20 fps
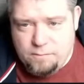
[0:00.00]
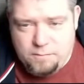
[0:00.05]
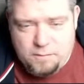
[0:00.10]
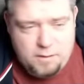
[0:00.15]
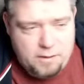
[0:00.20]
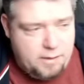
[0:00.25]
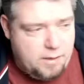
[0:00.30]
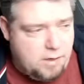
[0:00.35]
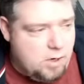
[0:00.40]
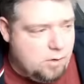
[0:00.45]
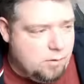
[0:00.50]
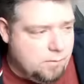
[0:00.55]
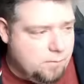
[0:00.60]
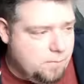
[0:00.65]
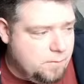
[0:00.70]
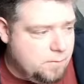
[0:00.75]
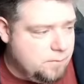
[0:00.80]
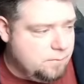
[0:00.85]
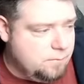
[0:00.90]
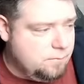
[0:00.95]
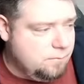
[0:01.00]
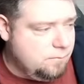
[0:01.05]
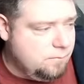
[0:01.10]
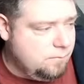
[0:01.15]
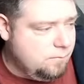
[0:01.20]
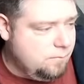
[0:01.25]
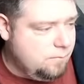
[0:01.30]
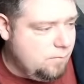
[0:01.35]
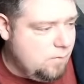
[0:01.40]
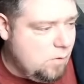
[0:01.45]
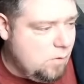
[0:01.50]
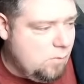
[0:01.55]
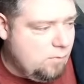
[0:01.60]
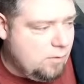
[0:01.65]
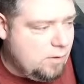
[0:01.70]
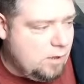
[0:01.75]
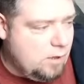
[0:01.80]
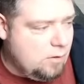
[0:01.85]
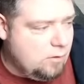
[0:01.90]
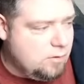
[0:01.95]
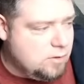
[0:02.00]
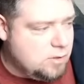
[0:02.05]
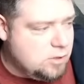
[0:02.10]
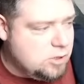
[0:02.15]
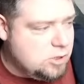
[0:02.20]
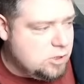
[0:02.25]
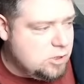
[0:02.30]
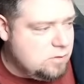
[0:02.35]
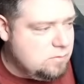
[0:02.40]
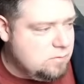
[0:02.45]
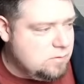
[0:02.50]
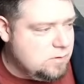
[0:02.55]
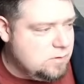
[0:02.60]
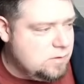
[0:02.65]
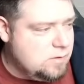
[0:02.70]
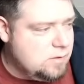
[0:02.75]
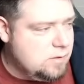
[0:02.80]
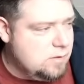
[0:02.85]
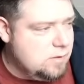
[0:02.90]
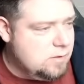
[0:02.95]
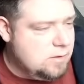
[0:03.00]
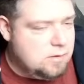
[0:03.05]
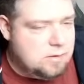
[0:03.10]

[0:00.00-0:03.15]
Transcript: a flying Hierophant with a Cloak of the Dunes.